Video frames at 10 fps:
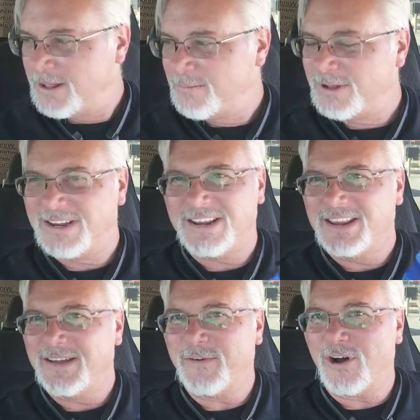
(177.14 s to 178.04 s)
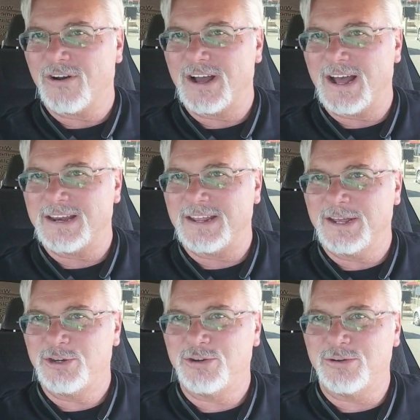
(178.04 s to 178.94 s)
But they've all got
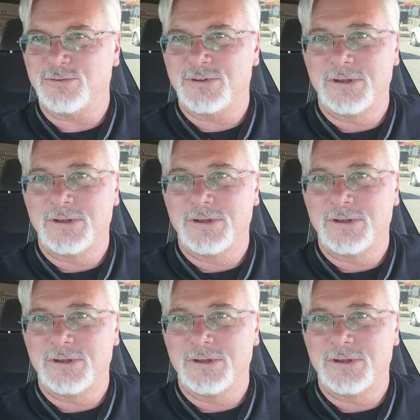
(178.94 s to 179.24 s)
issues.